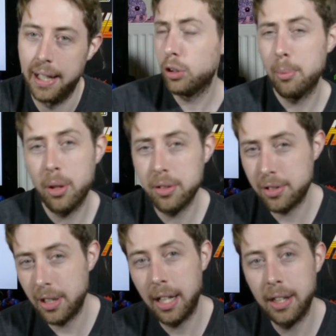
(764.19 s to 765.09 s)
So I bought
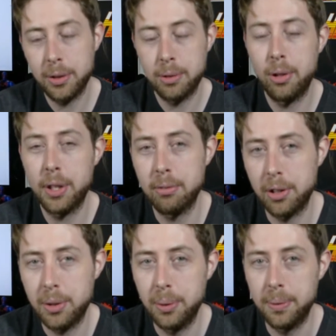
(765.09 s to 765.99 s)
Star-Lord and Rocket
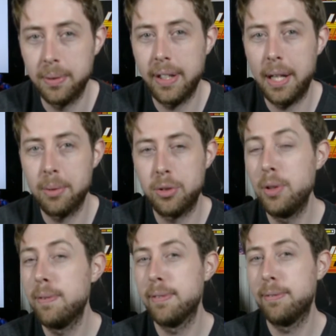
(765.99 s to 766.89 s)
Raccoon. They were
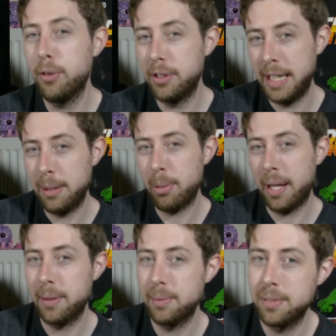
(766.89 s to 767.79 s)
2 for
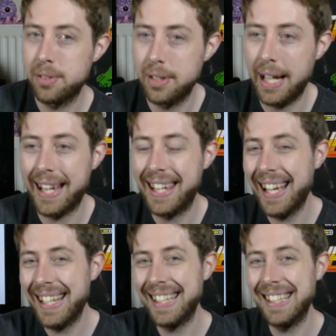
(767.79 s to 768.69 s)
£14. I
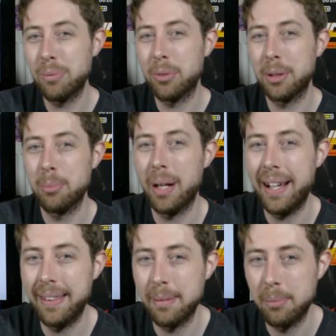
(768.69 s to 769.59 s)
kind of didn't want to
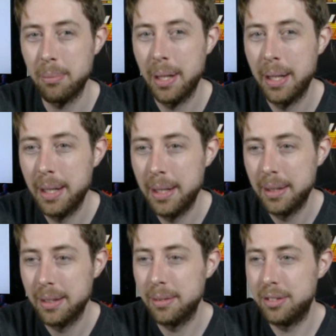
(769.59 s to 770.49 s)
buy them
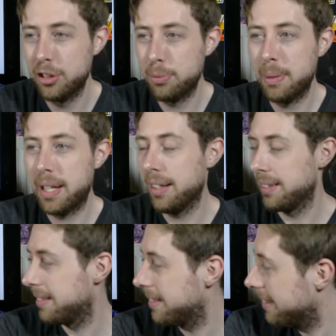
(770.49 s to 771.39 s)
just
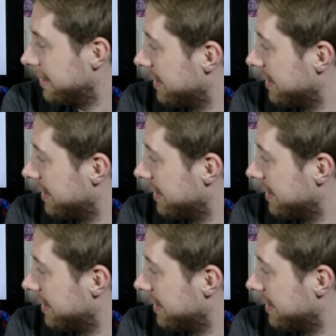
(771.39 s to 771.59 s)
because